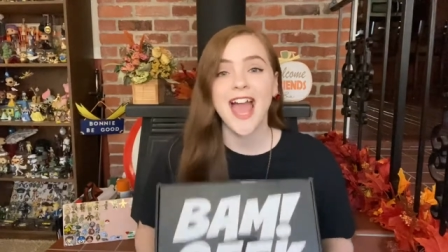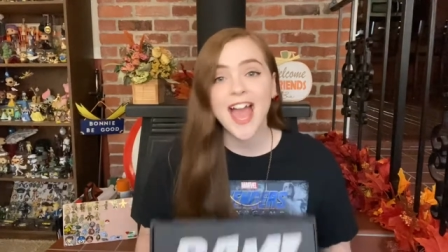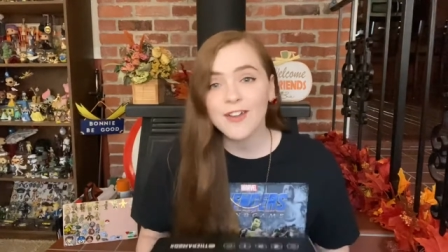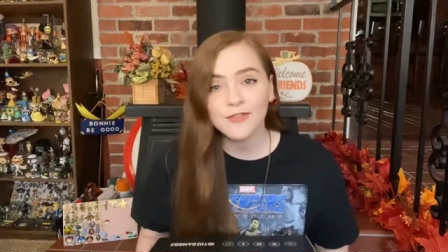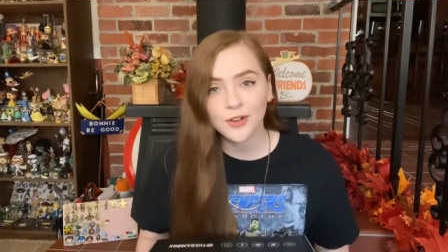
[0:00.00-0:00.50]

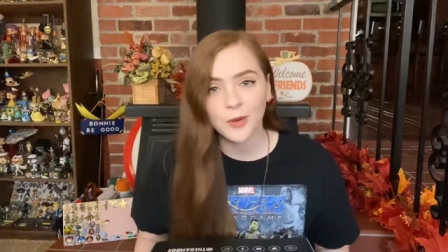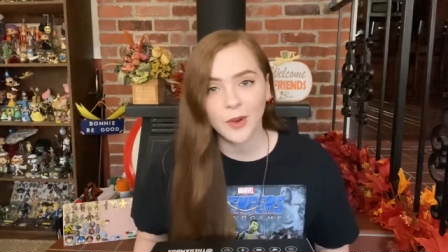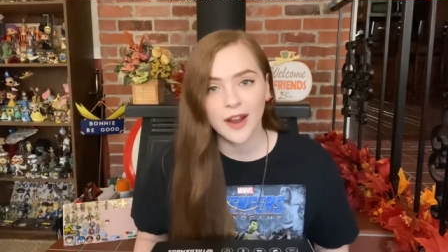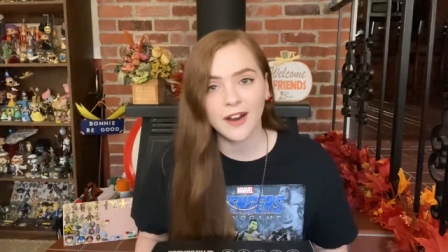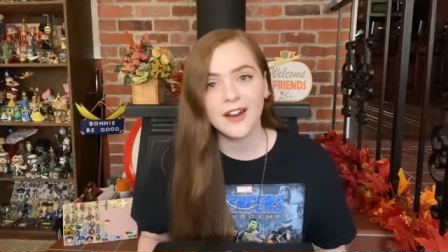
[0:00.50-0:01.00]

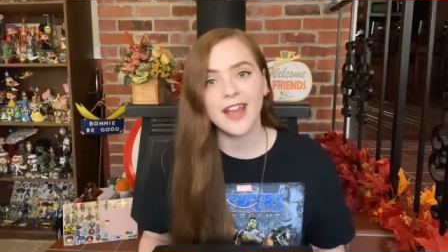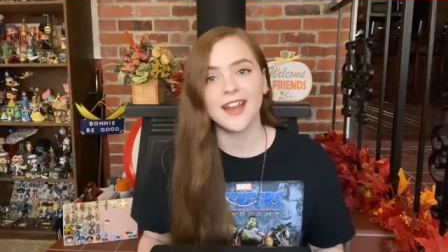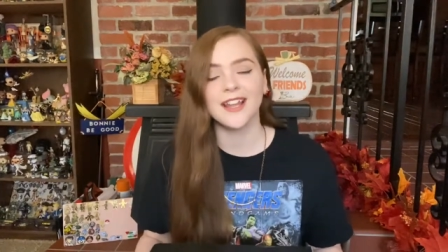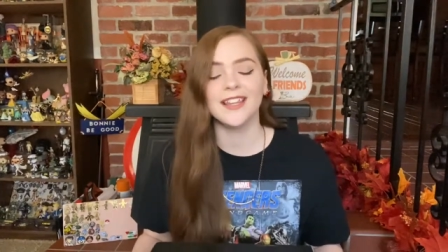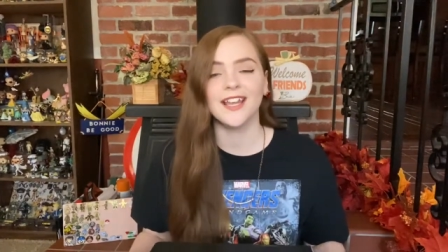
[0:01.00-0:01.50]
everywhere,
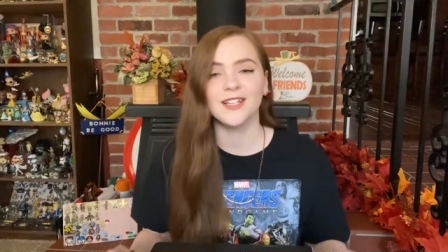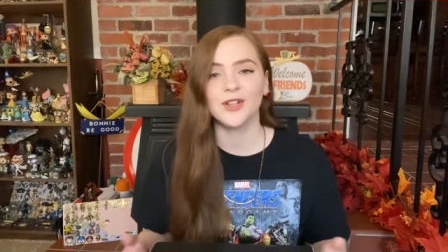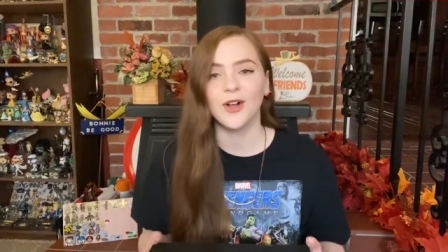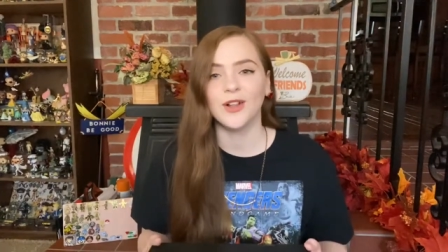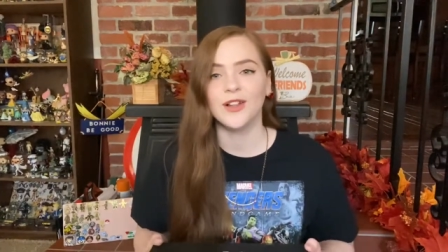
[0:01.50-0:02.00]
and I
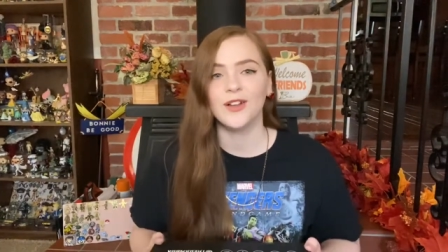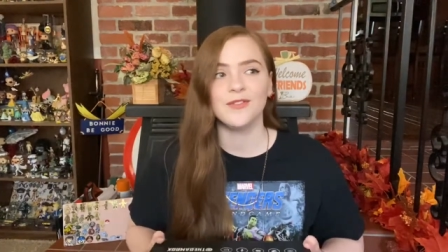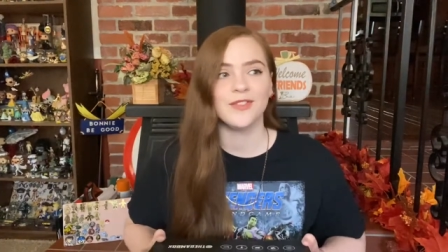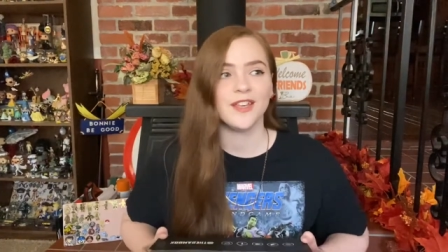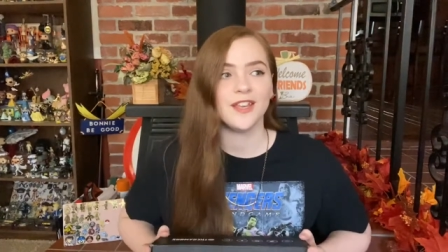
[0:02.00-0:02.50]
liked all
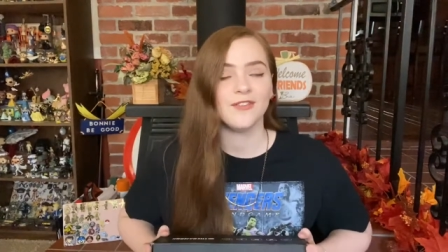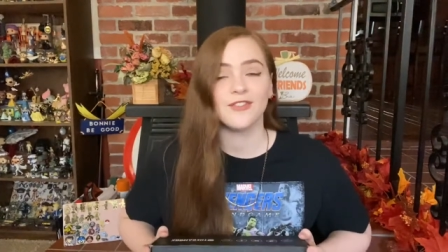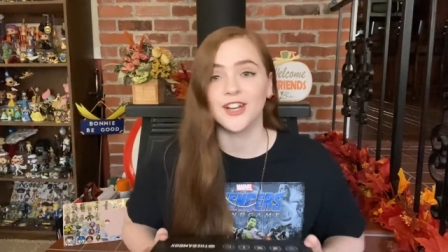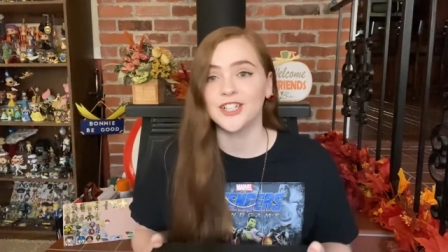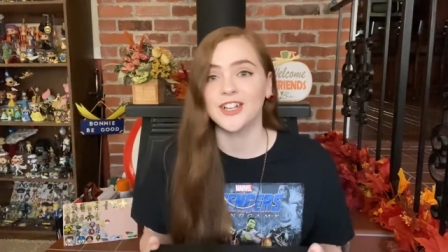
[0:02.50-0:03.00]
of the
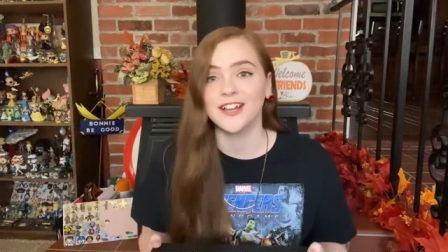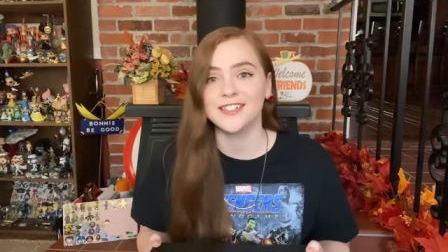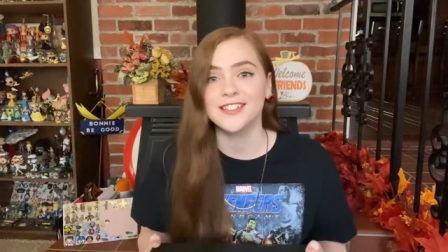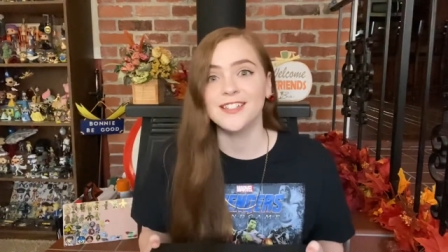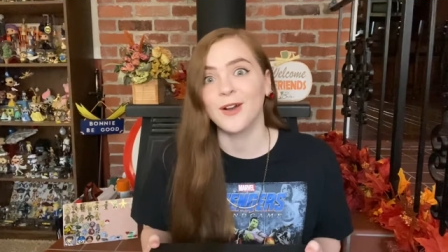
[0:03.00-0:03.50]

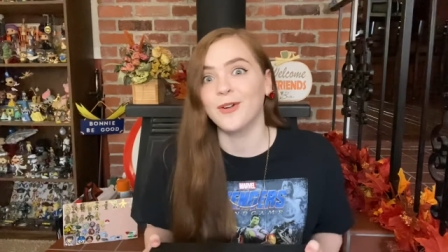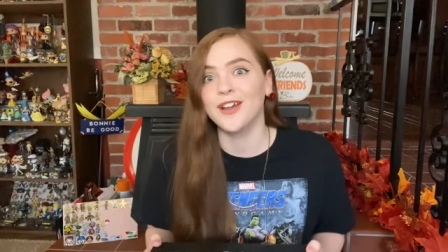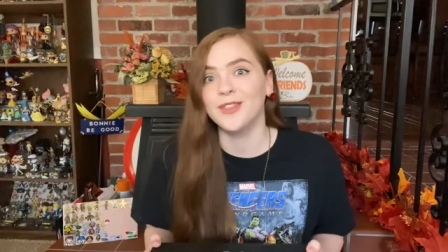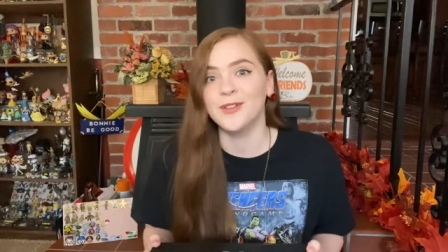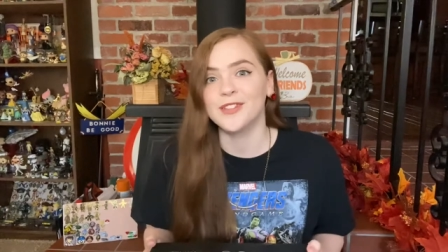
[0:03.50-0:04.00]
franchises that were
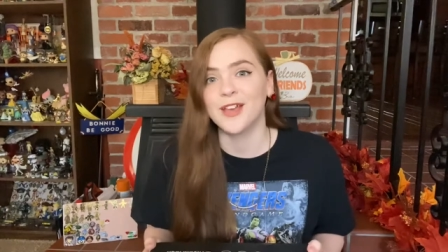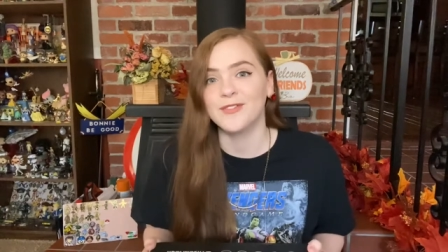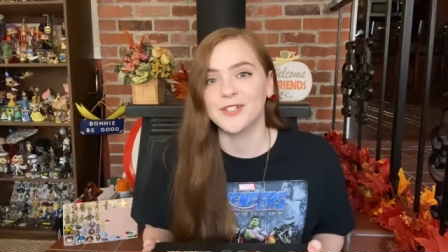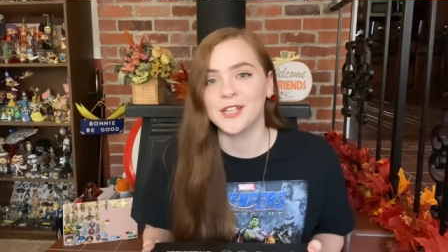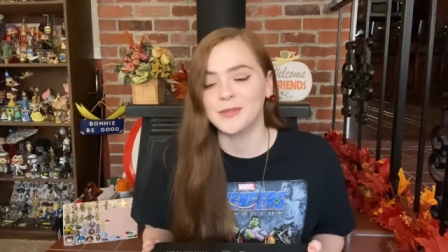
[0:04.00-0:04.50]
in those
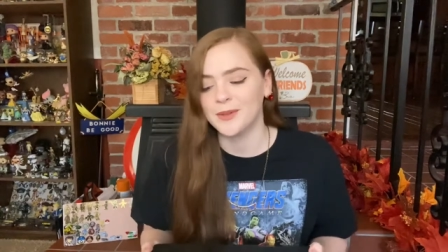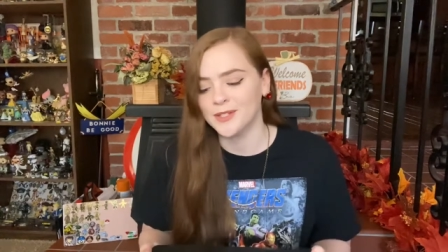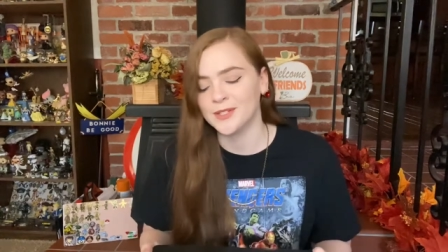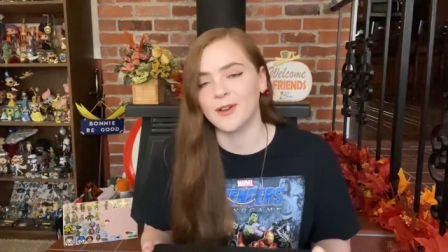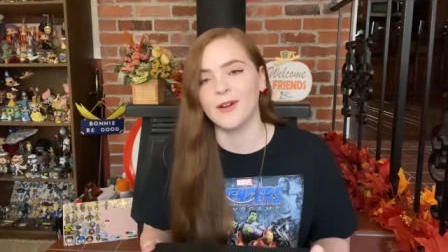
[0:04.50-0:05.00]

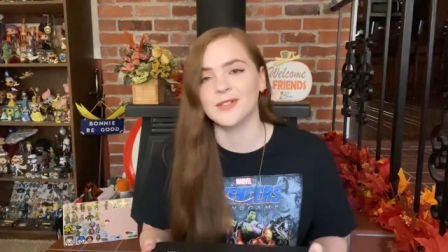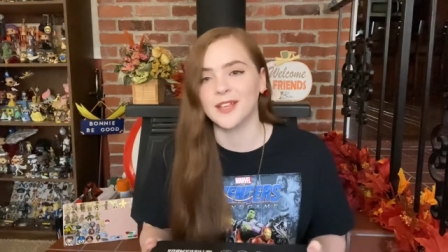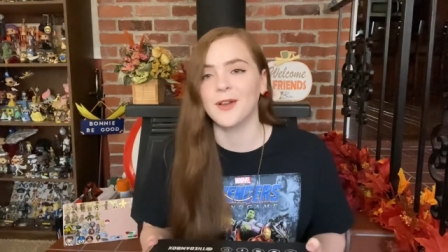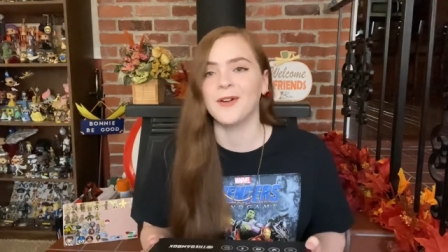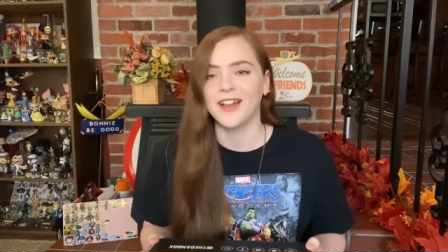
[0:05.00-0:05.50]
advertisements, so I was
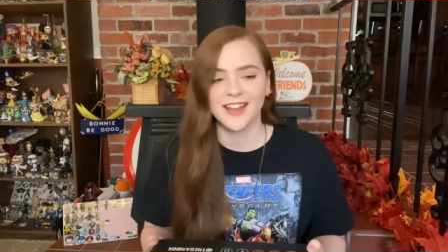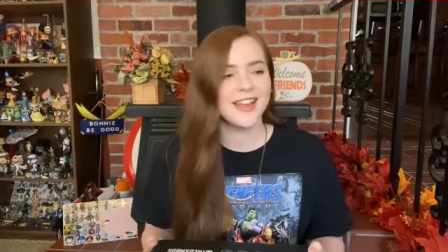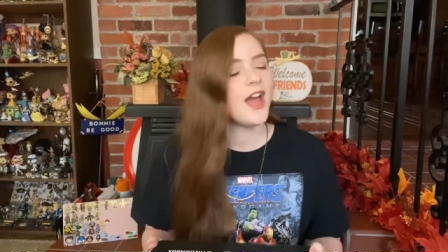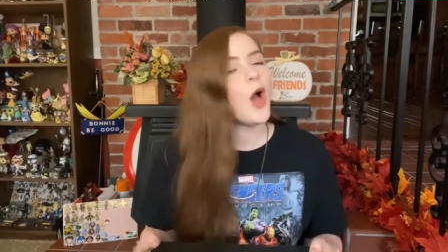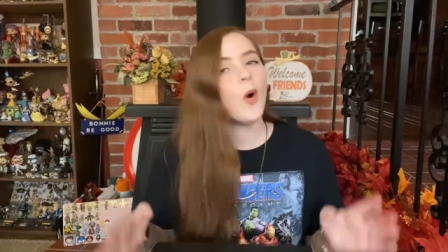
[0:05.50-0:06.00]
like, okay,
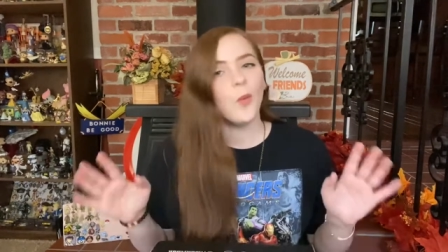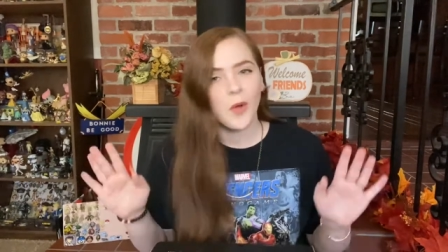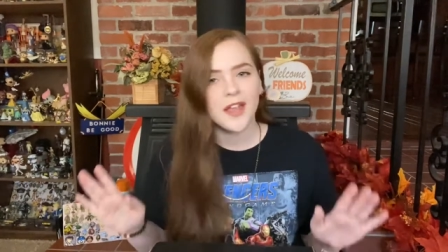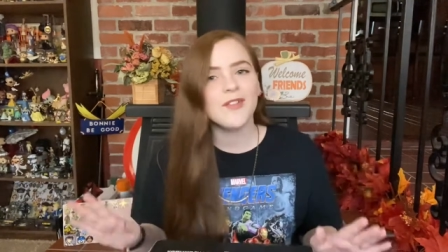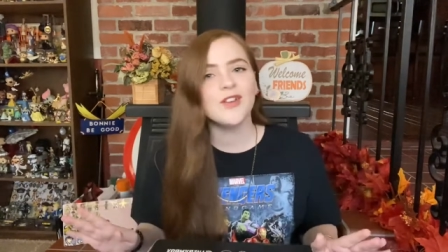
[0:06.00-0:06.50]

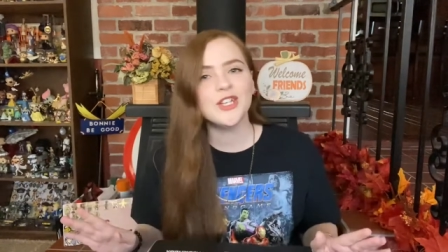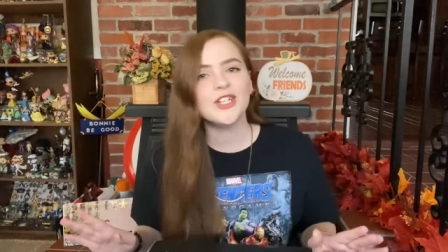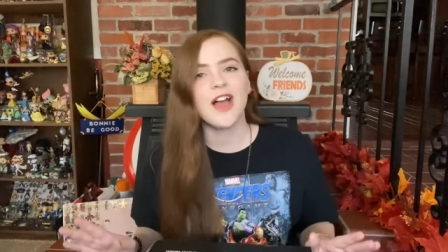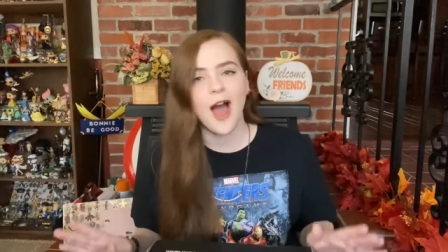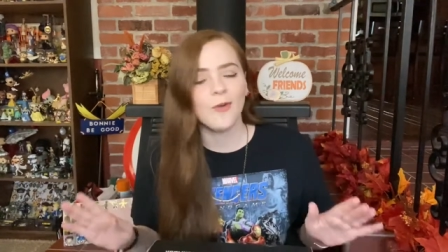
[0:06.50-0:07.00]
we'll give it a
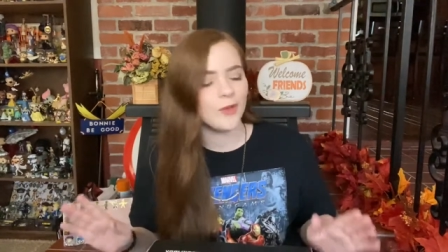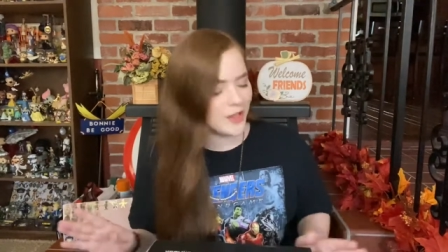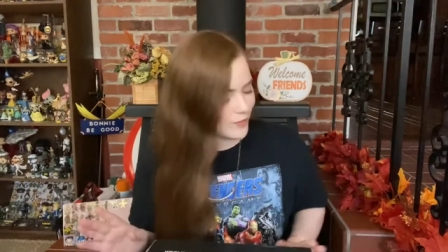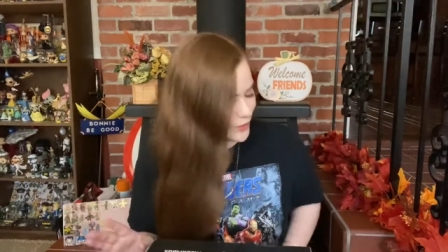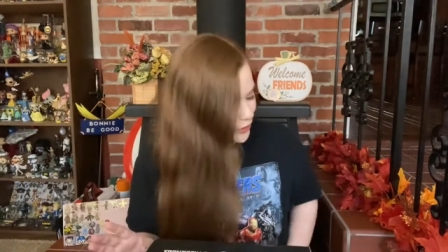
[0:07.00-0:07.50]
shot, we'll
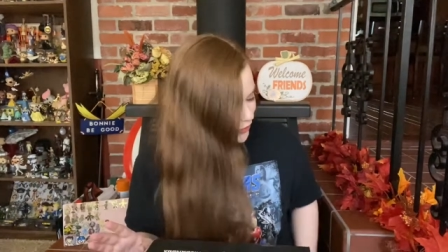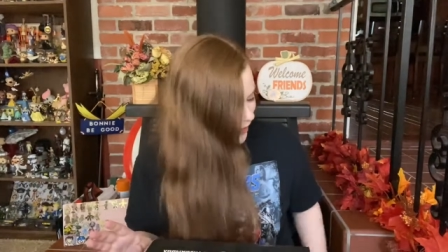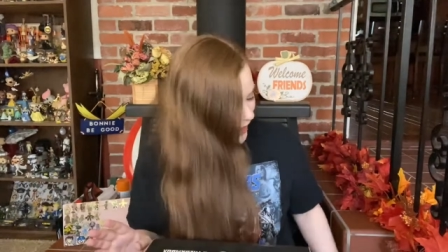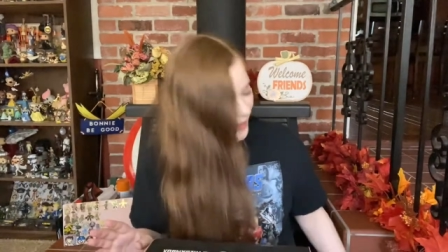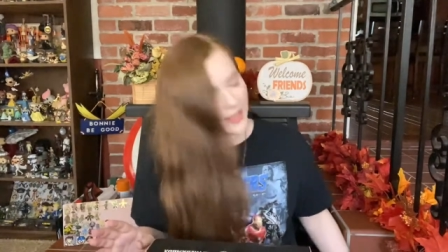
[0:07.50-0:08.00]
give it a
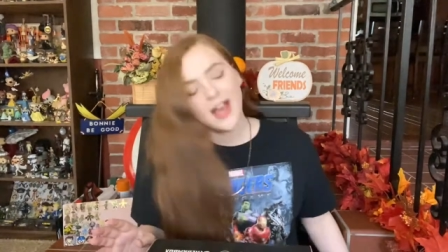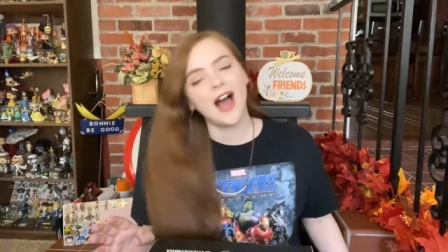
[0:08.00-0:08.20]
try.